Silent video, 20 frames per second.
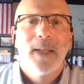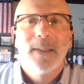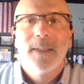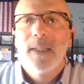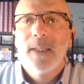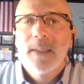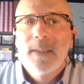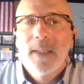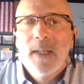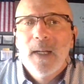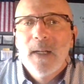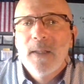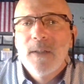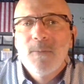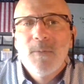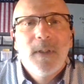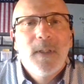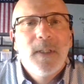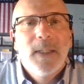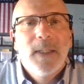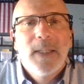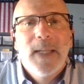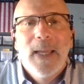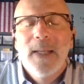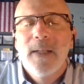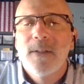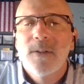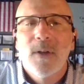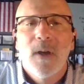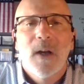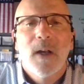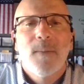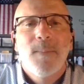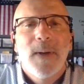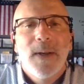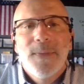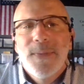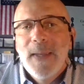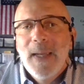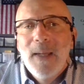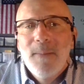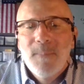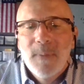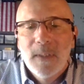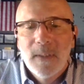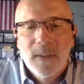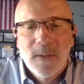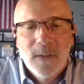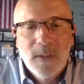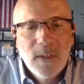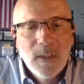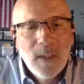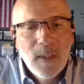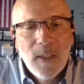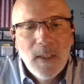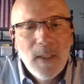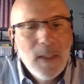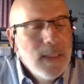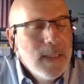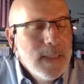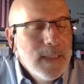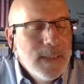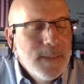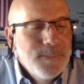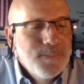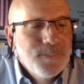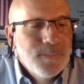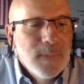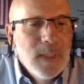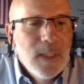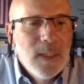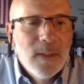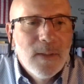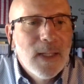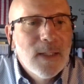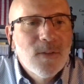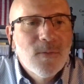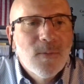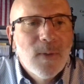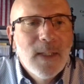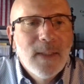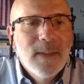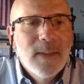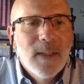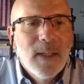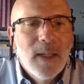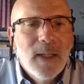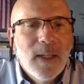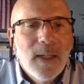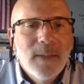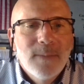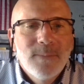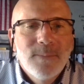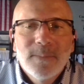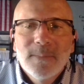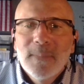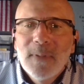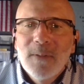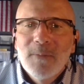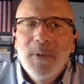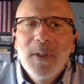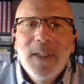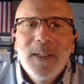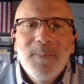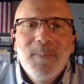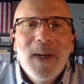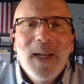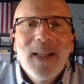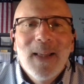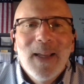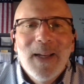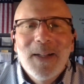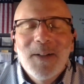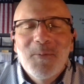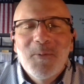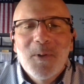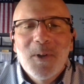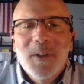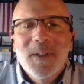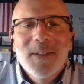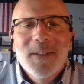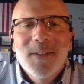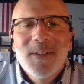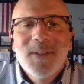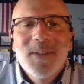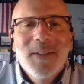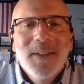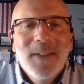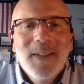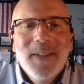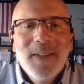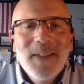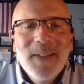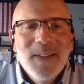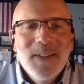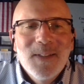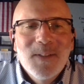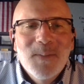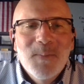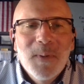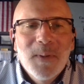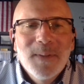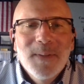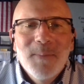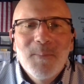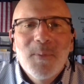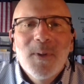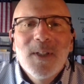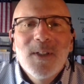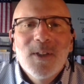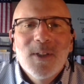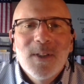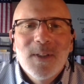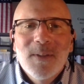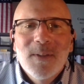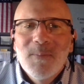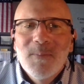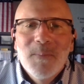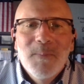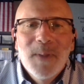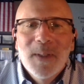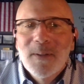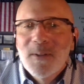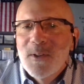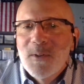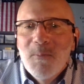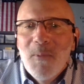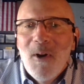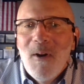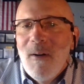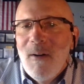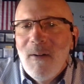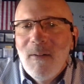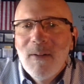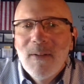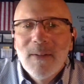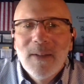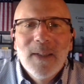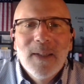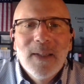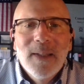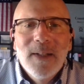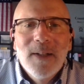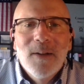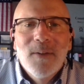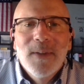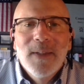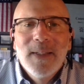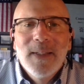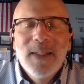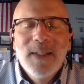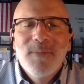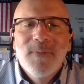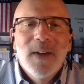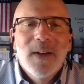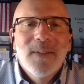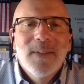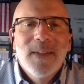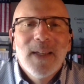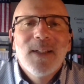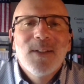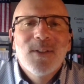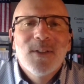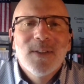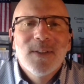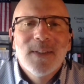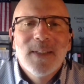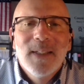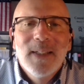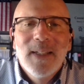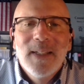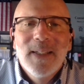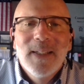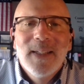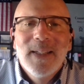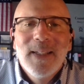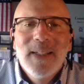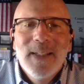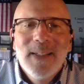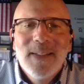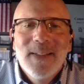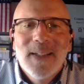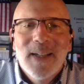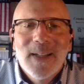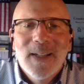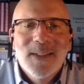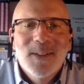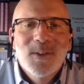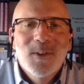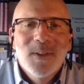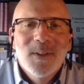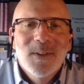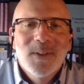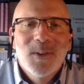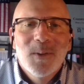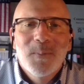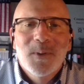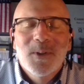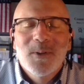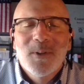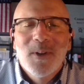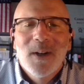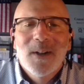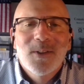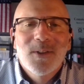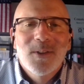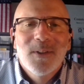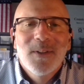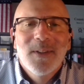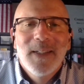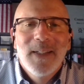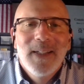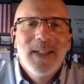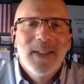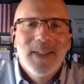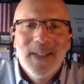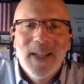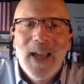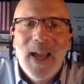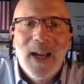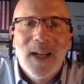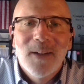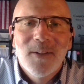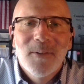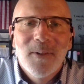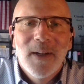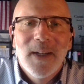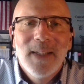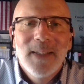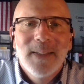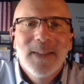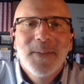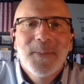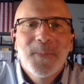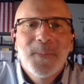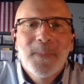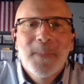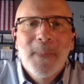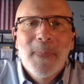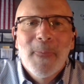I'd like to get together with you again and talk about that, because that's right. Really, my line of work is building bridges, big or small. They need foundations, they need superstructure, and they need a deck, right?